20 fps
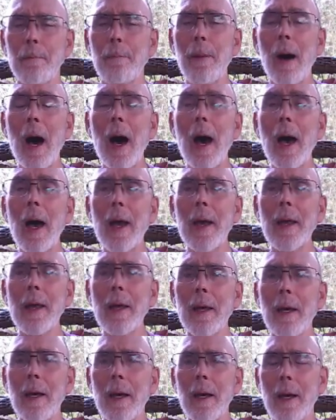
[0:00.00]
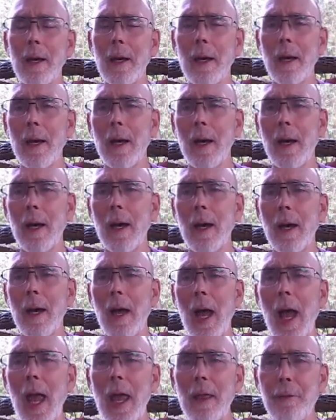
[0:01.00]
by
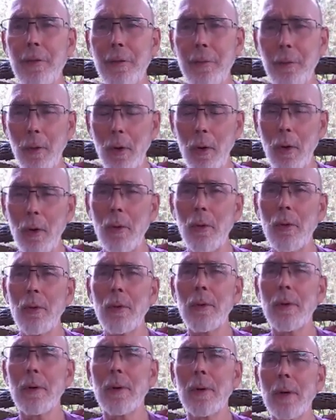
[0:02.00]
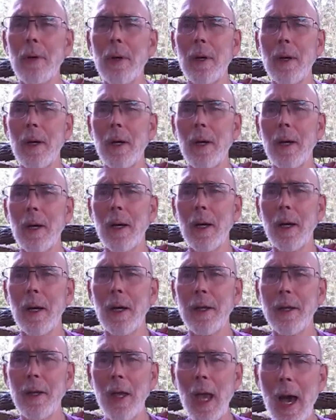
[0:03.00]
and through
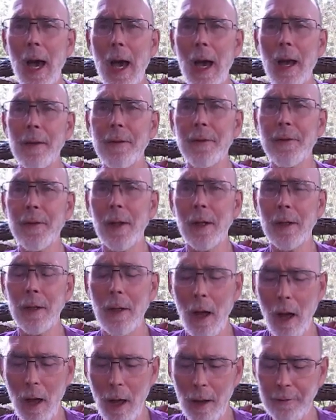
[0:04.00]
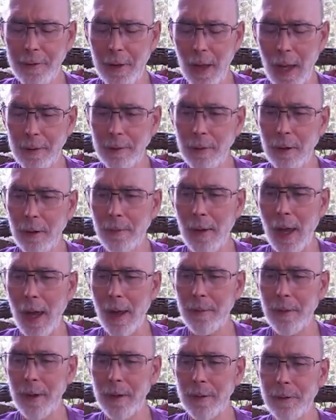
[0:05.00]
Yah's laws and
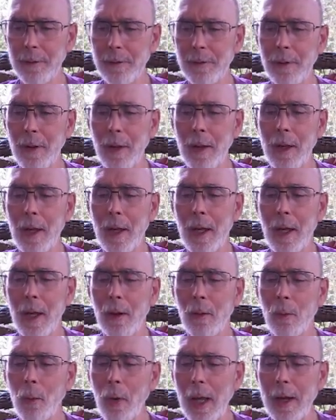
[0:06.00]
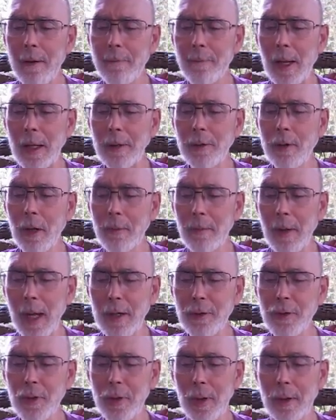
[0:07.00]
commandments. We have been
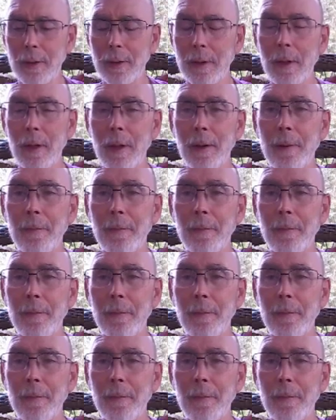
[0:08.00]
commissioned